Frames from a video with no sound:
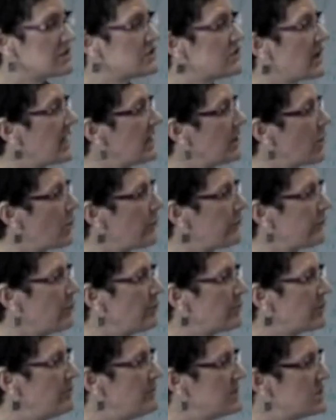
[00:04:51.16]
Australian Law
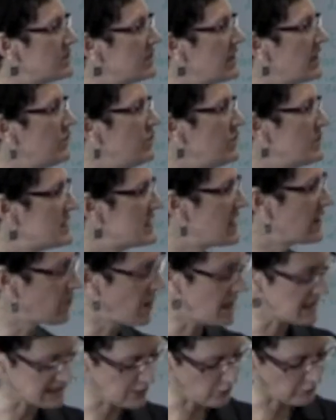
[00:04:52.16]
Reform Commission and New South
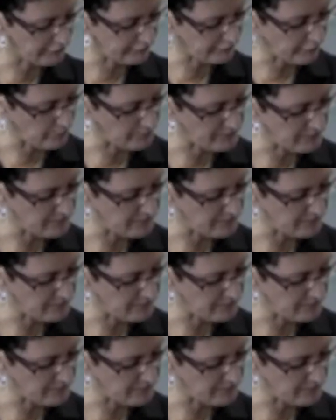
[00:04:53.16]
Wales Law Reform